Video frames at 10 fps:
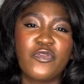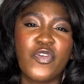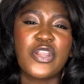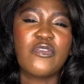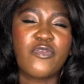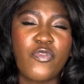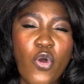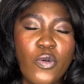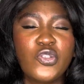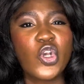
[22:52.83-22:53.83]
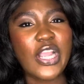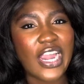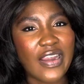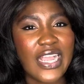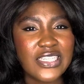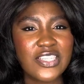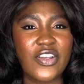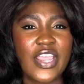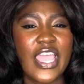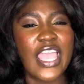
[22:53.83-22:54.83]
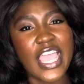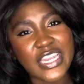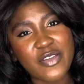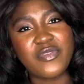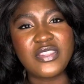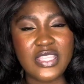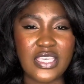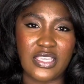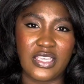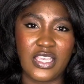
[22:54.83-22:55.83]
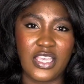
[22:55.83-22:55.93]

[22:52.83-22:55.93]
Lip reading: you've already formed your character and everything.